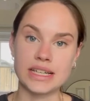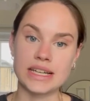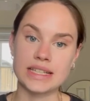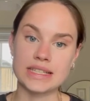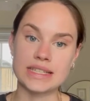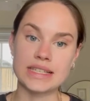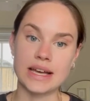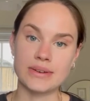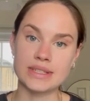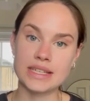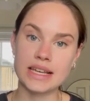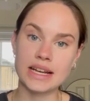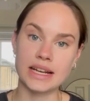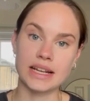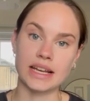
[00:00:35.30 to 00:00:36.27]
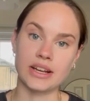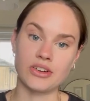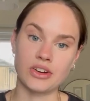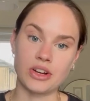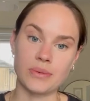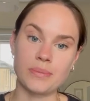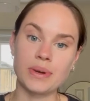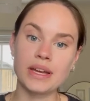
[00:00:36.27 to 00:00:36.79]
and cell signalling
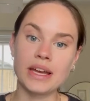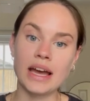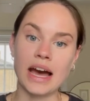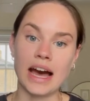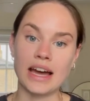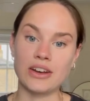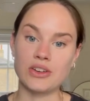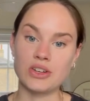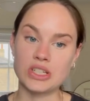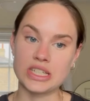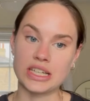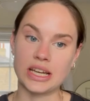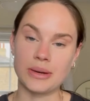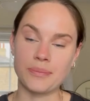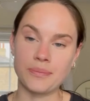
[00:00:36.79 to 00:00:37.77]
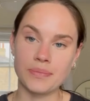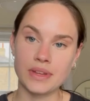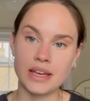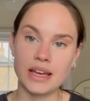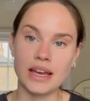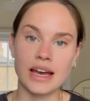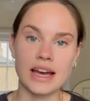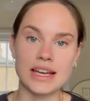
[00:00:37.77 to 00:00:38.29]
group at Nottingham
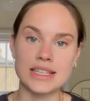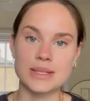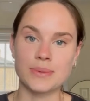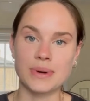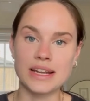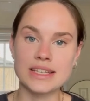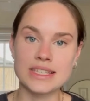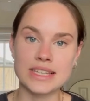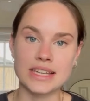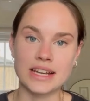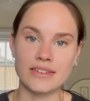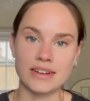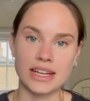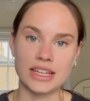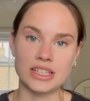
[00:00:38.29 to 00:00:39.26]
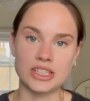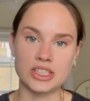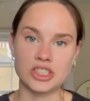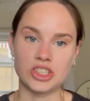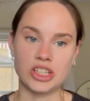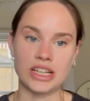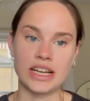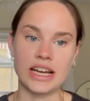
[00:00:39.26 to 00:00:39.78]
as well as a year in
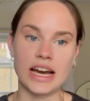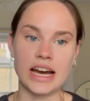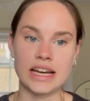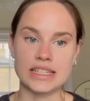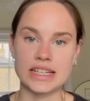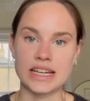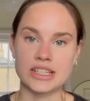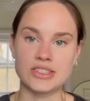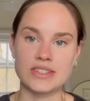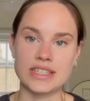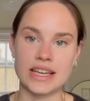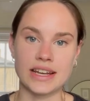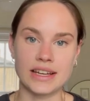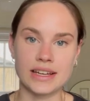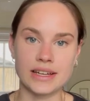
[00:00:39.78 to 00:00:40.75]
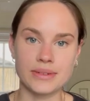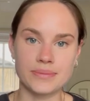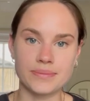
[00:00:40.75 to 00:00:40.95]
industry at AstraZeneca.